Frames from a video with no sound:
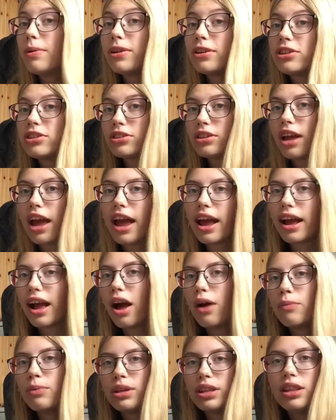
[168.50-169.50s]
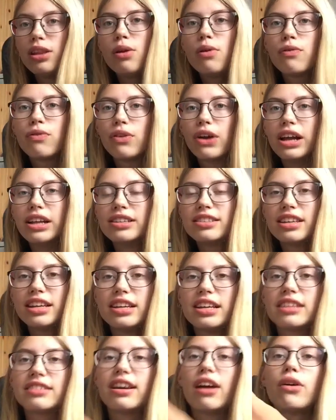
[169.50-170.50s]
but hang out with new friends, and
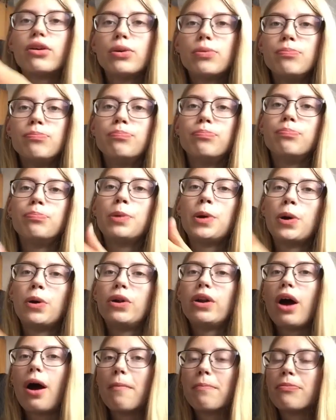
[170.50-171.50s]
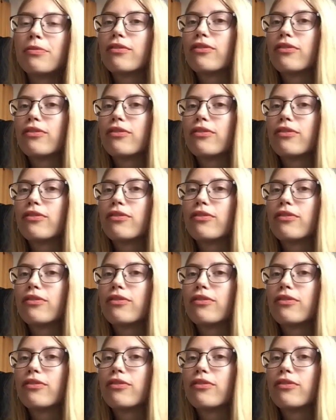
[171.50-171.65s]
that's how you build up